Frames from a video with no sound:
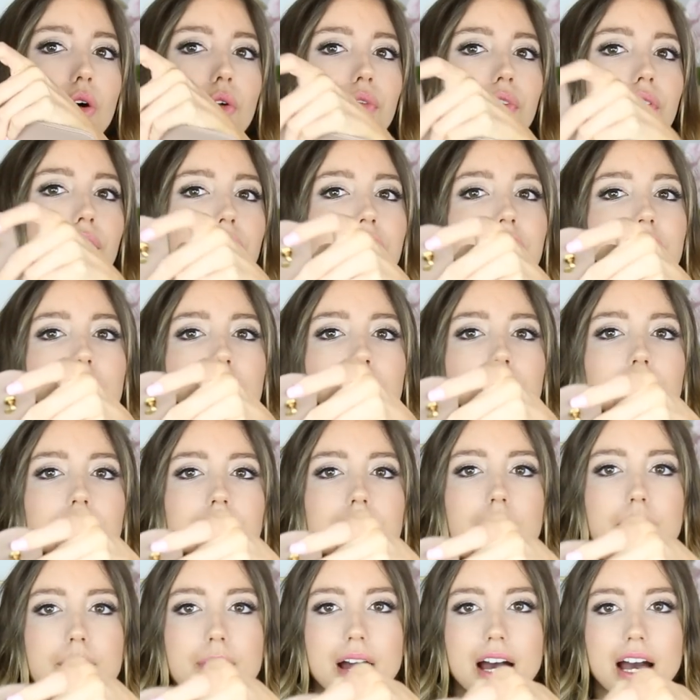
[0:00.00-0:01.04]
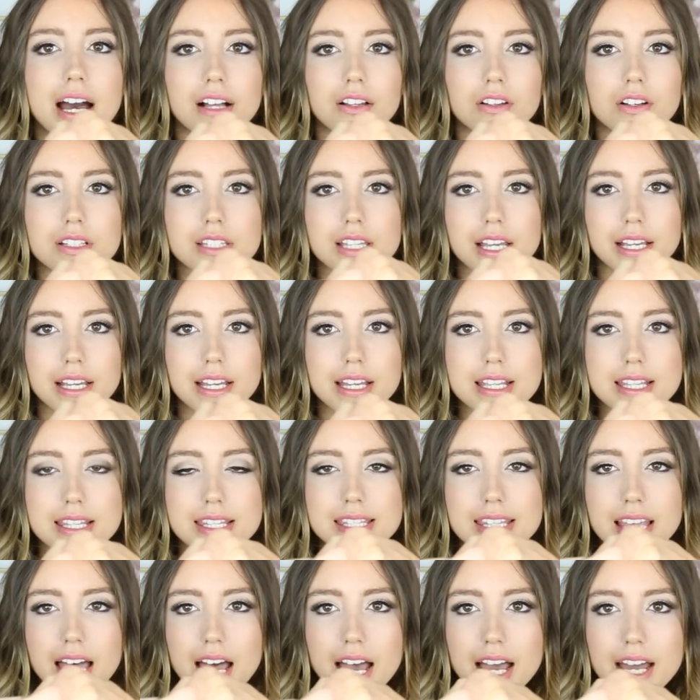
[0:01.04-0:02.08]
overview of what the bag looks like
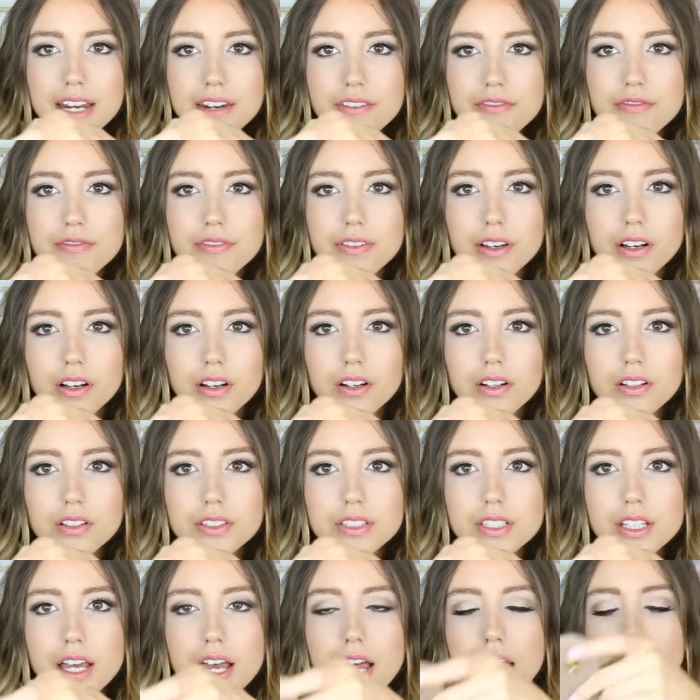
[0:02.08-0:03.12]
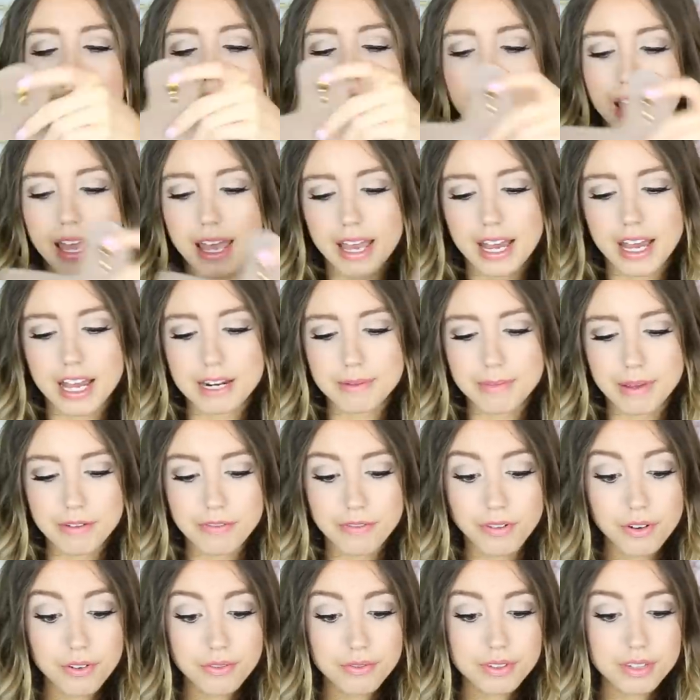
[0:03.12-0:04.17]
inside, filled, and my
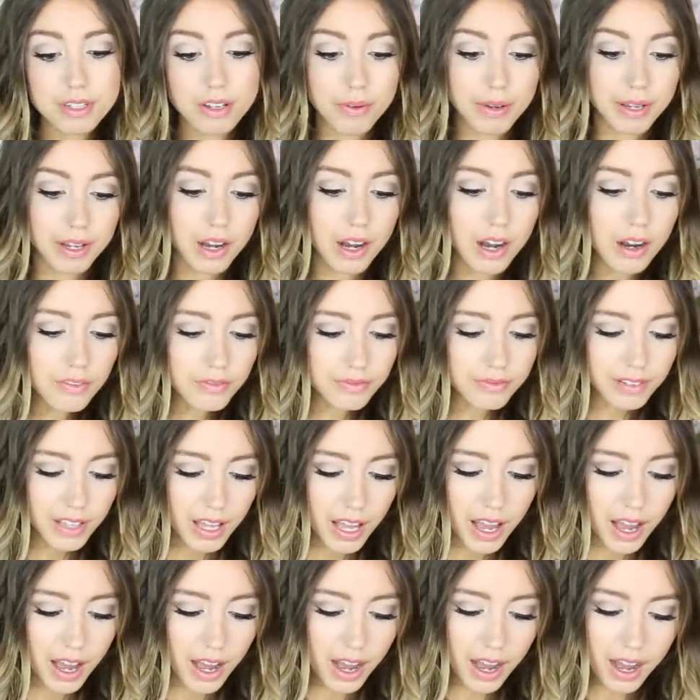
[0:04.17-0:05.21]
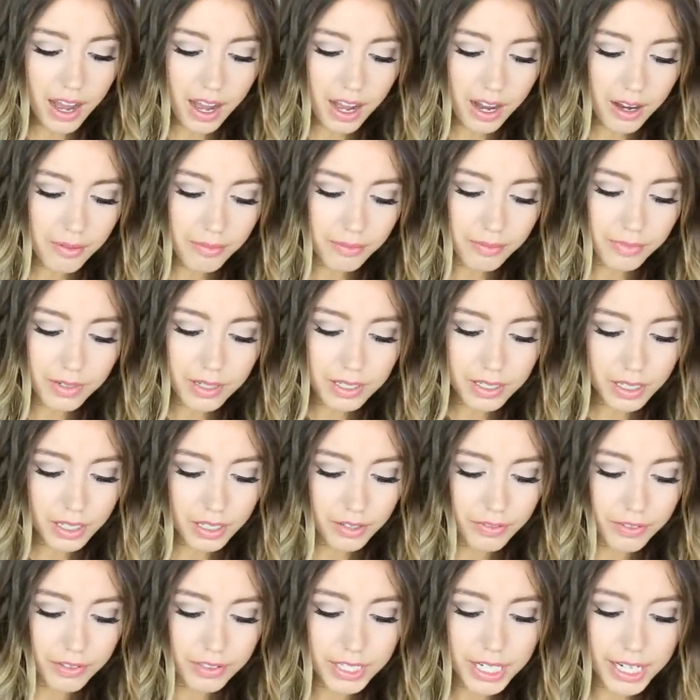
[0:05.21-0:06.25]
phone's going off. Um, got
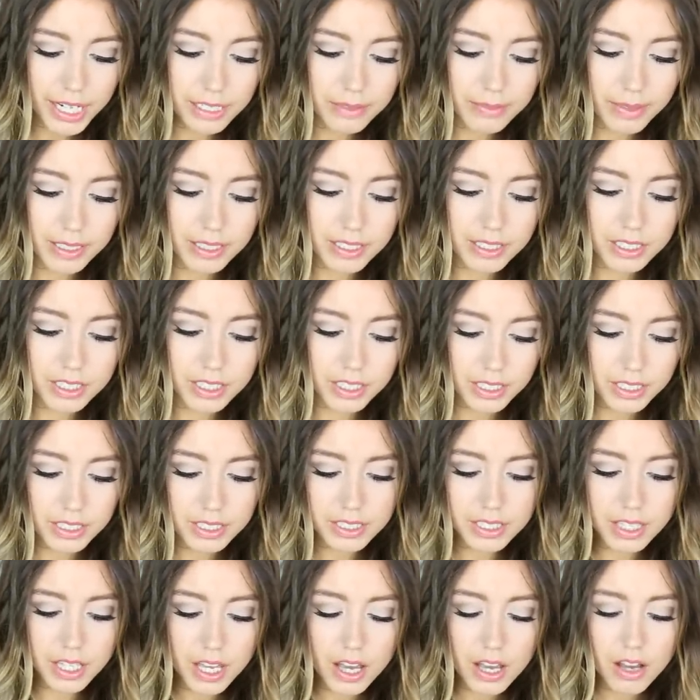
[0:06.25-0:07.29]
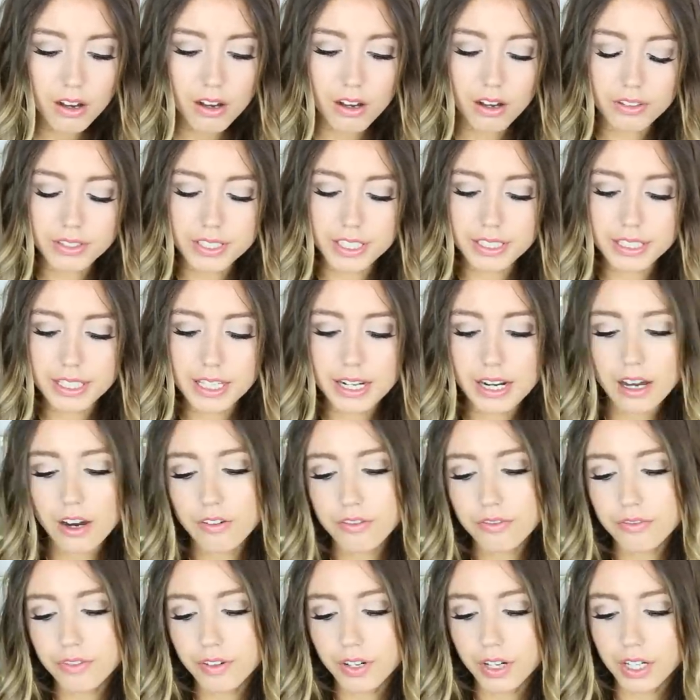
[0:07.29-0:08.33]
a few text messages. I'll take that
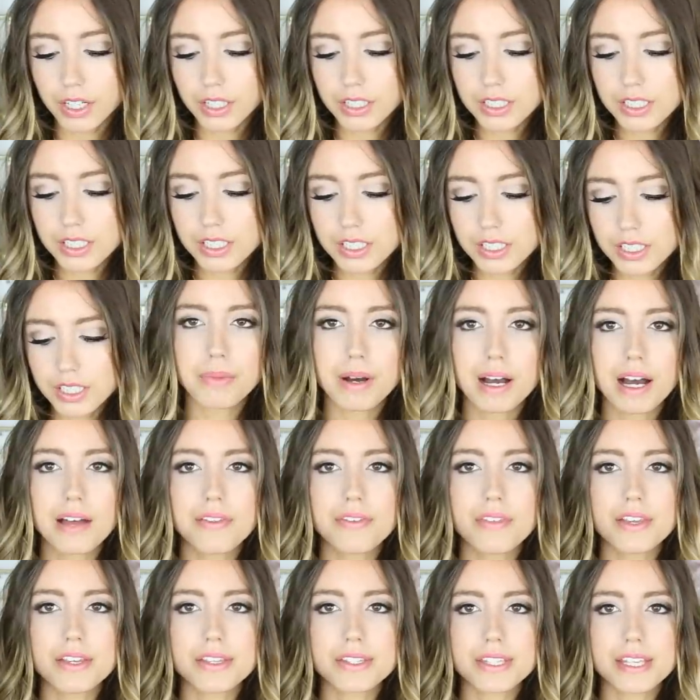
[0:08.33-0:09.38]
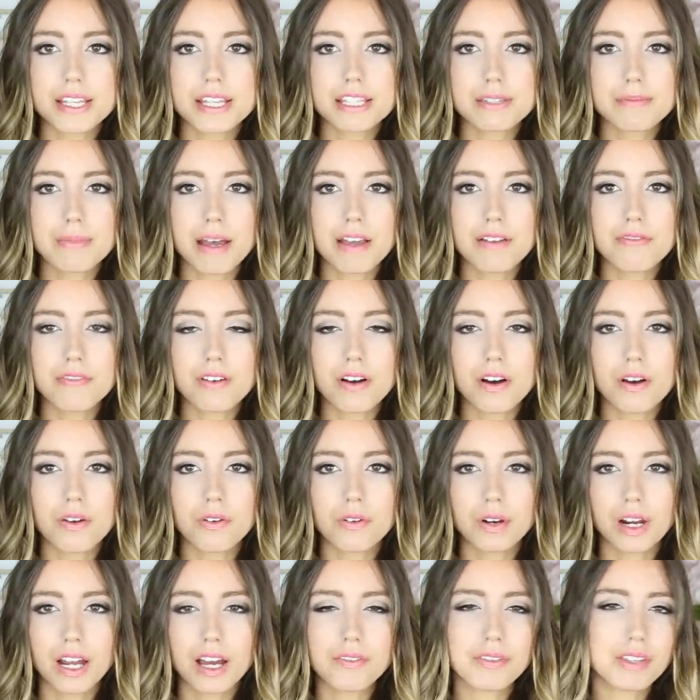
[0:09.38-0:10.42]
out first. But this is my
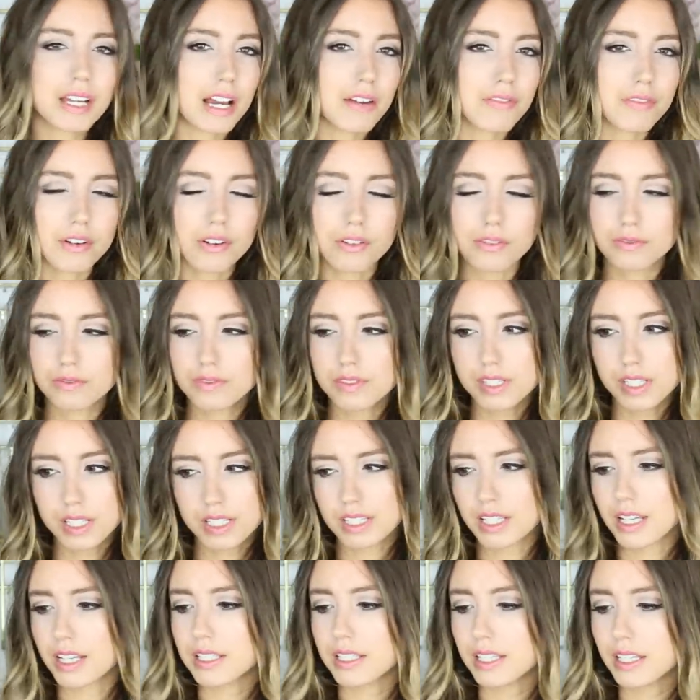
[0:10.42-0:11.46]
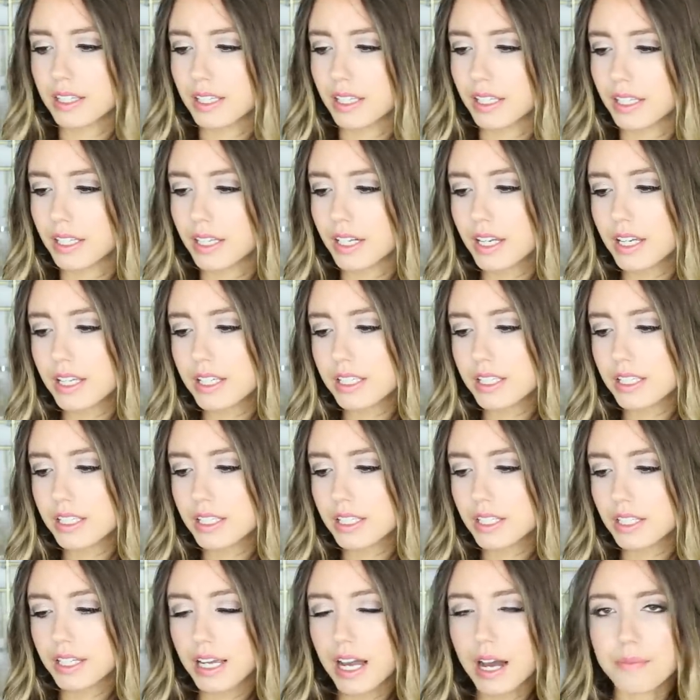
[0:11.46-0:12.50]
phone. I have the iPhone 6S, I think it
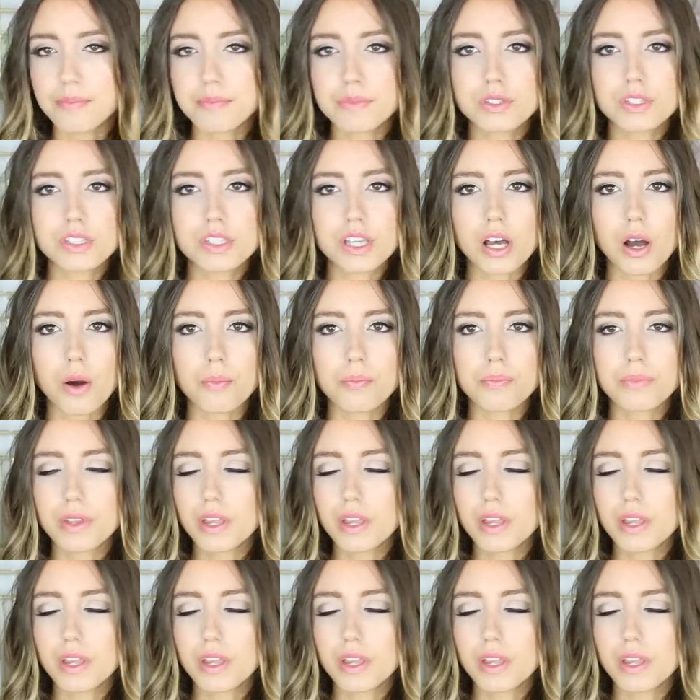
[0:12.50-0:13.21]
is. Yeah. So,